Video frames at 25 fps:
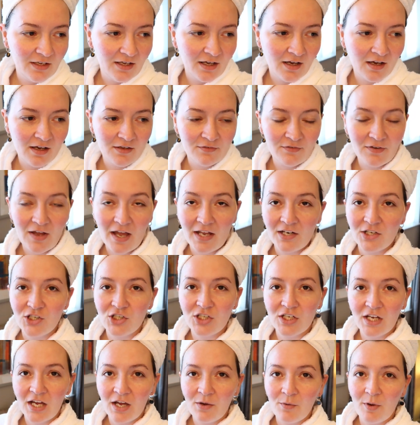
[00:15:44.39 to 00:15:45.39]
I've had a
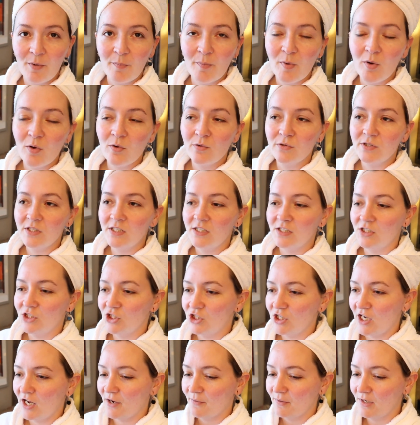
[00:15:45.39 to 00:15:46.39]
shower, Paul's in the
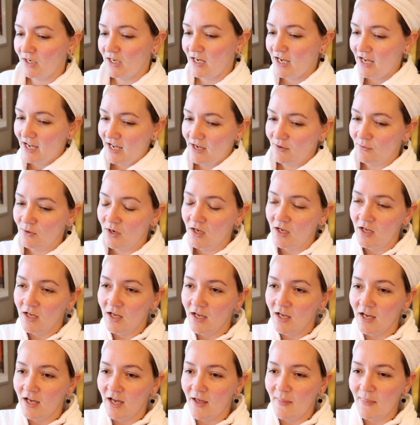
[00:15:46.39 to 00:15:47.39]
shower now,
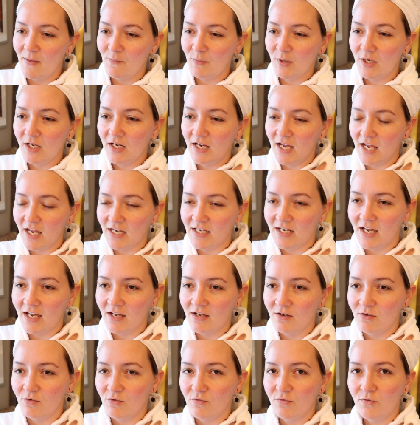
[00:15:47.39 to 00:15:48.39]
and then we're going to head
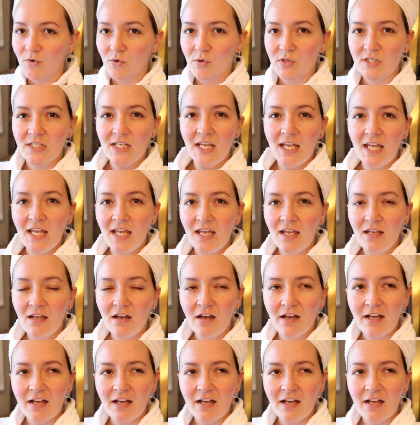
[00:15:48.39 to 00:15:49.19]
out for tea.